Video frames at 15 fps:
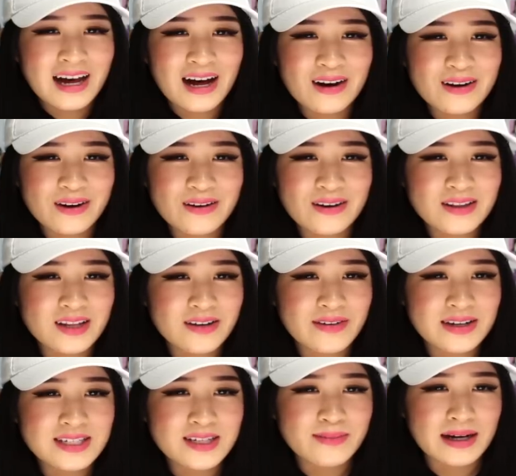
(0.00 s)
I'll go on the
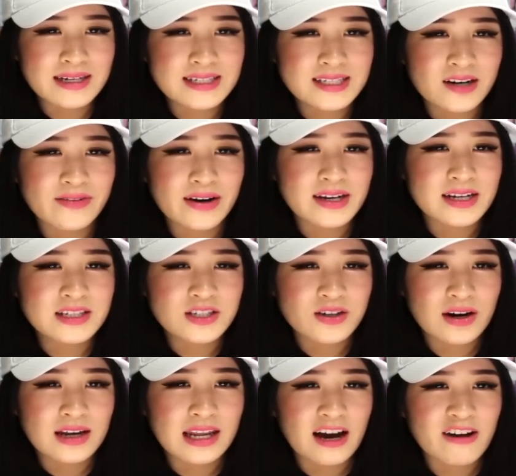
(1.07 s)
adventure myself and
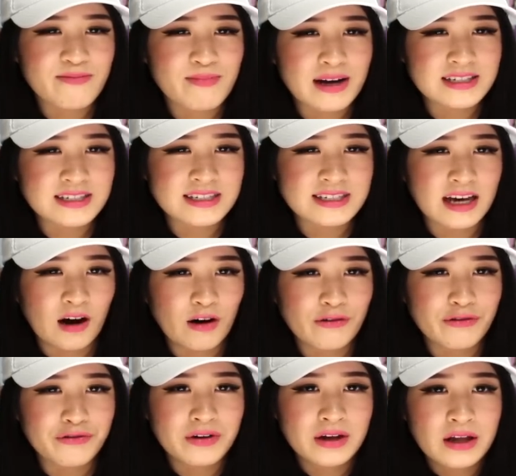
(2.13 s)
enjoy life
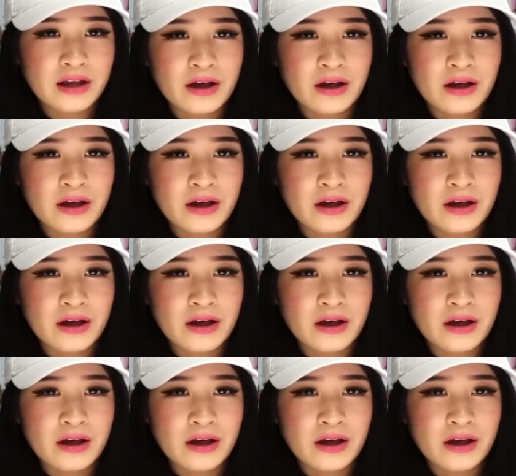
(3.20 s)
myself.